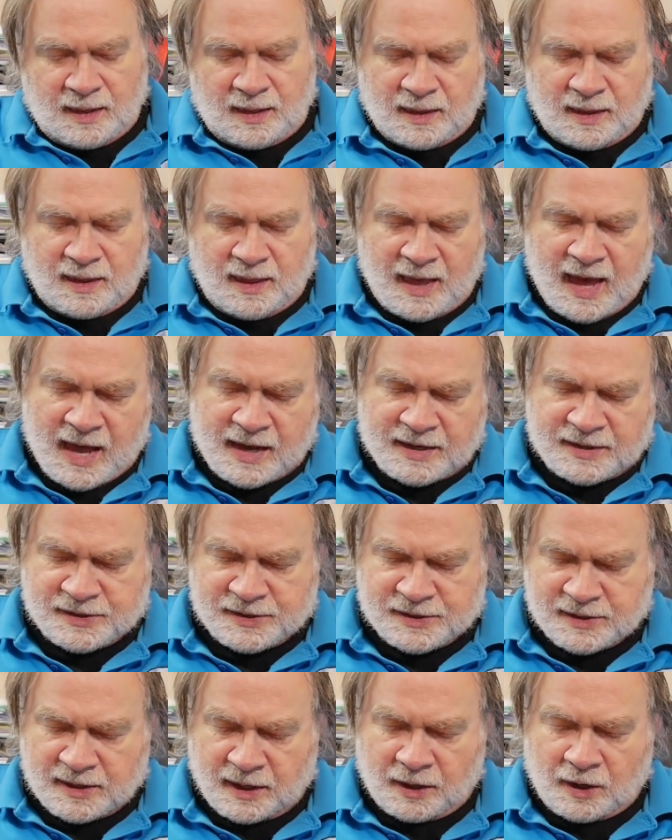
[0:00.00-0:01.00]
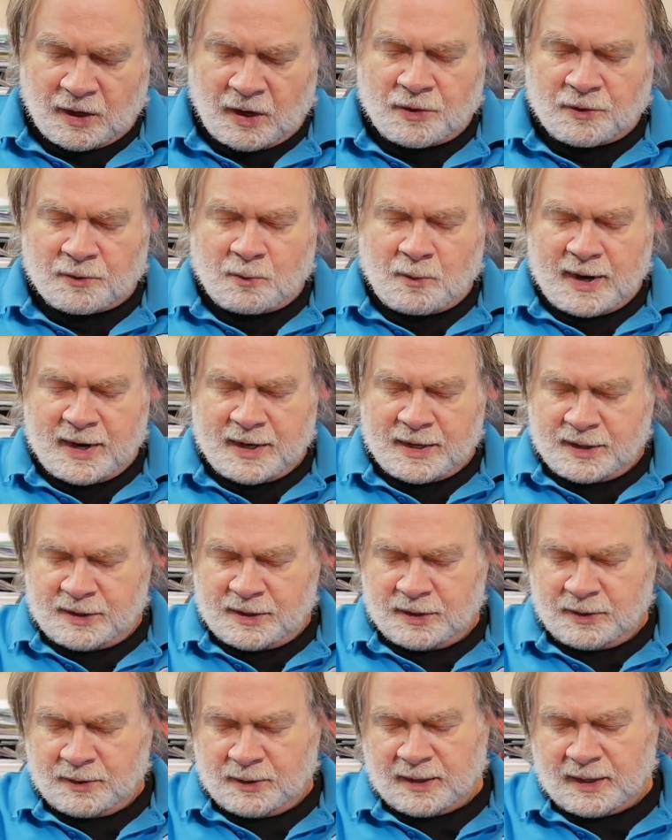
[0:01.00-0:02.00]
that's another way to
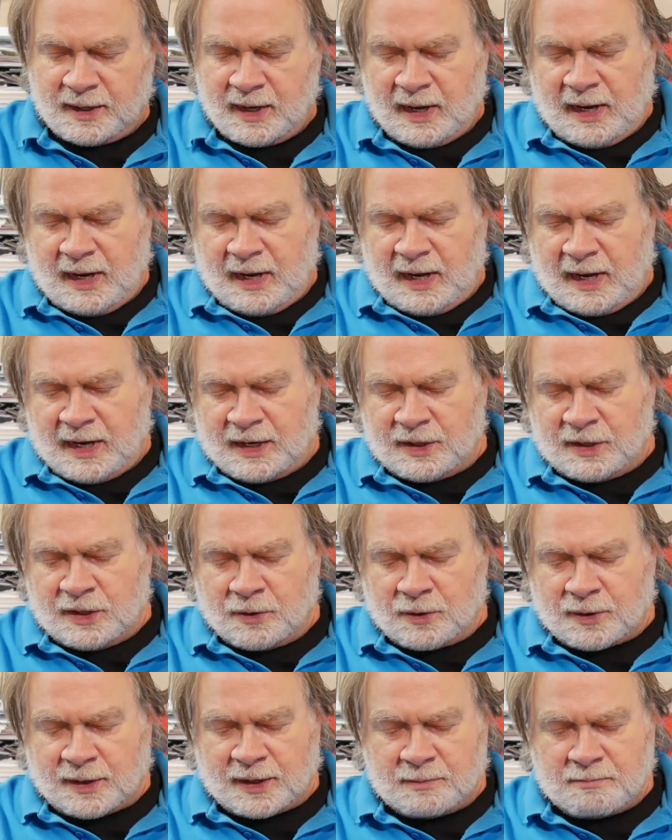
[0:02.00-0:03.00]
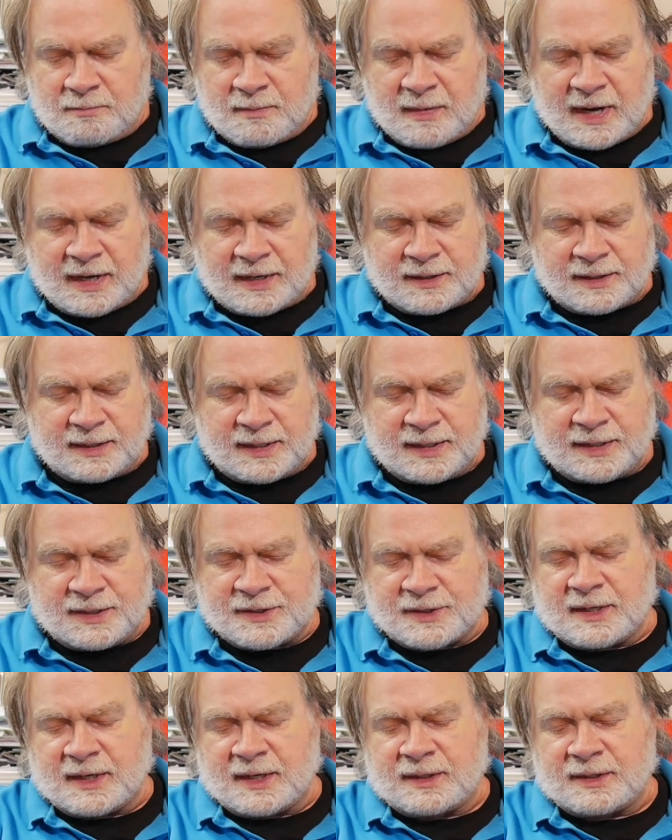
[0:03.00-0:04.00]
do it. And you can make
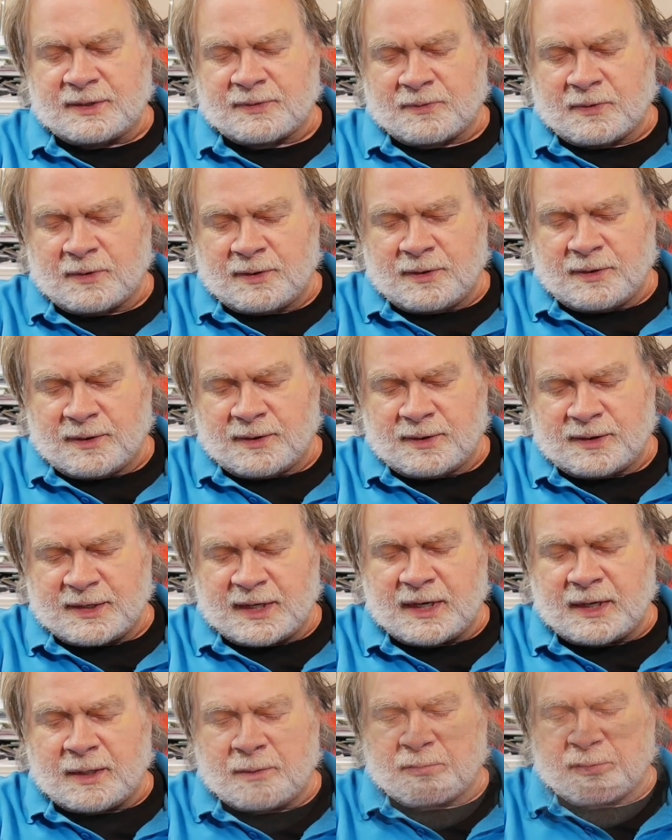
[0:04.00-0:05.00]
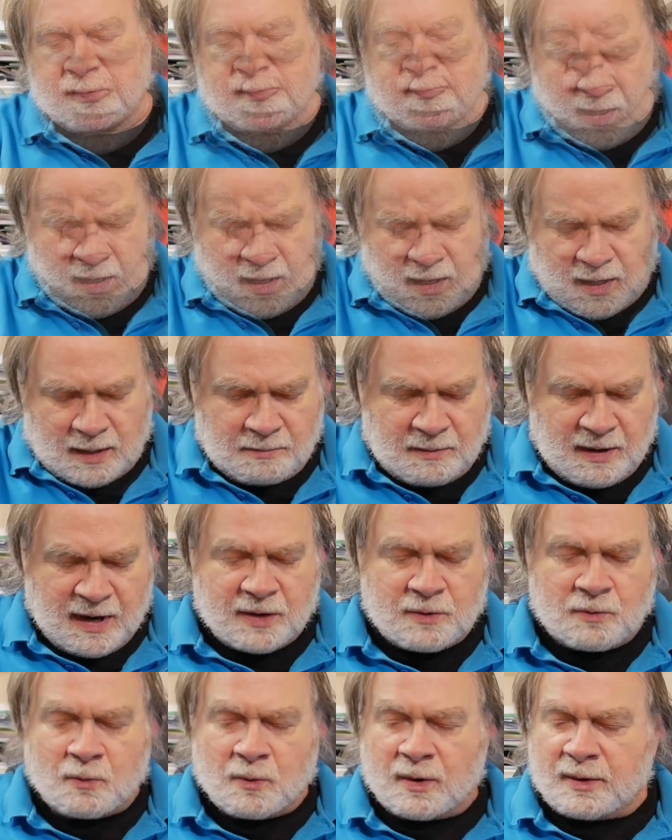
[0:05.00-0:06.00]
these things for dirt cheap. I
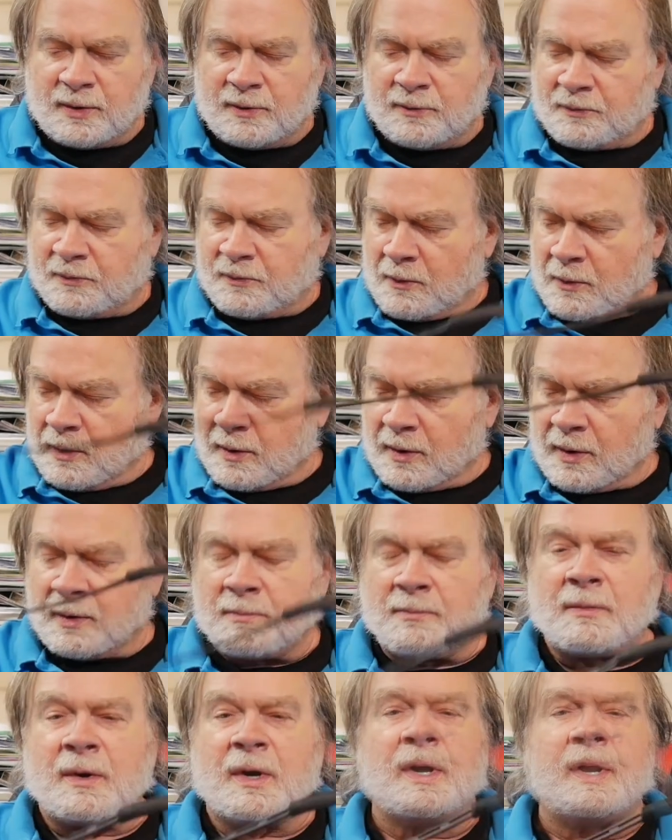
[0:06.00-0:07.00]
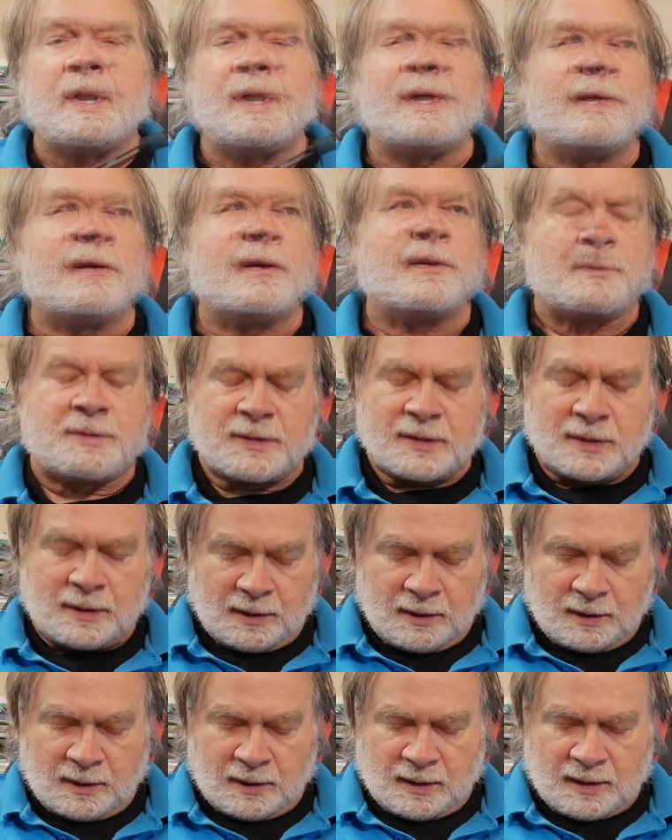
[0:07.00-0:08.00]
made one for my, it was a
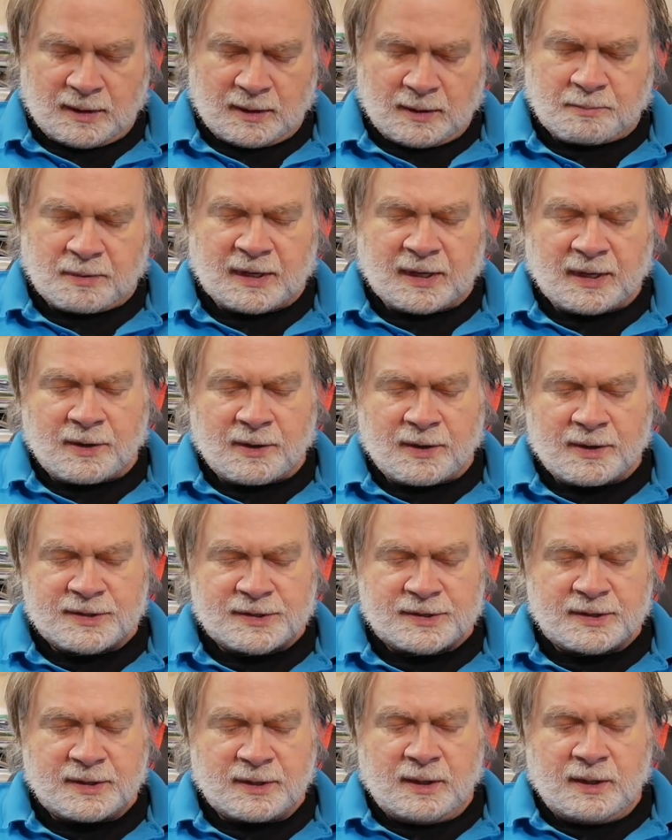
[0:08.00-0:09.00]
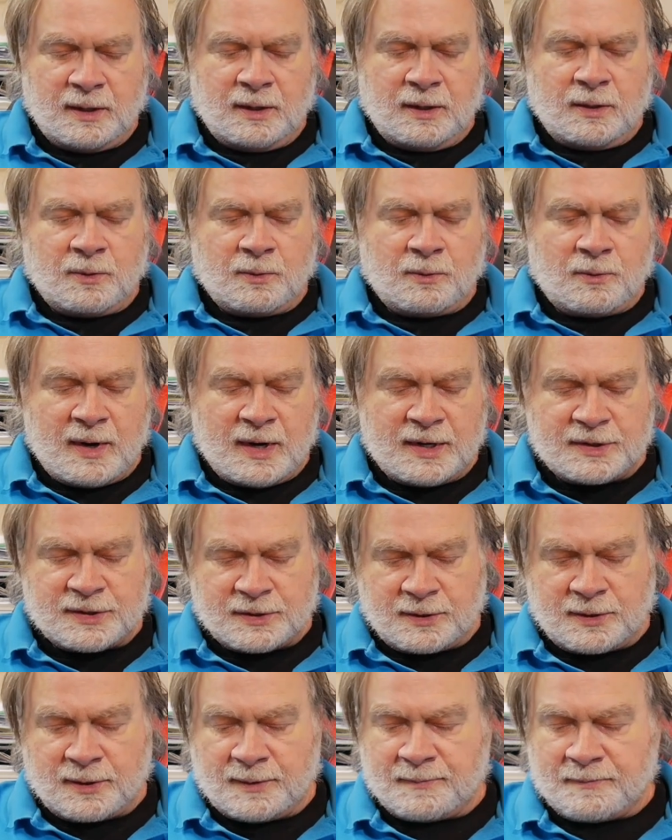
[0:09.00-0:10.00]
little uh, Polaris
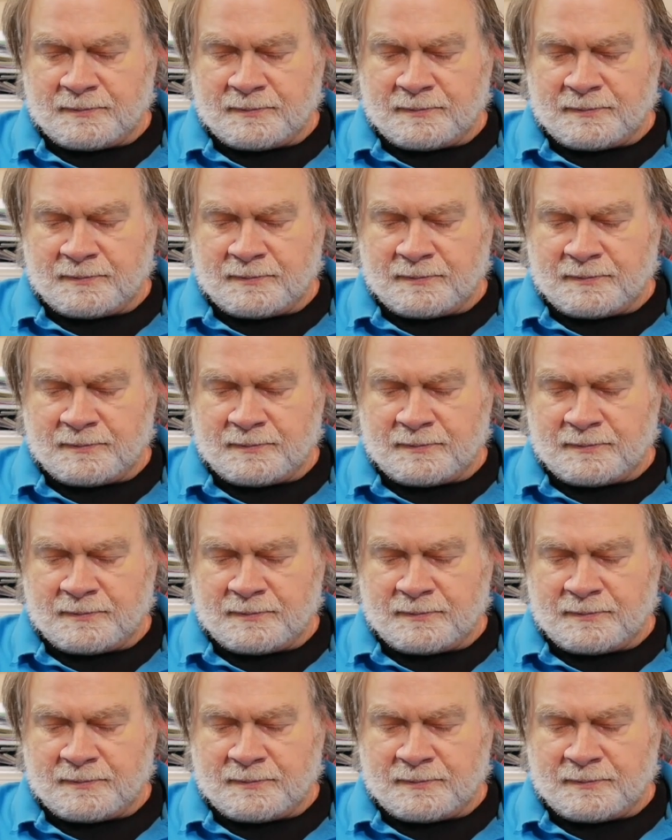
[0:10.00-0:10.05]
RZR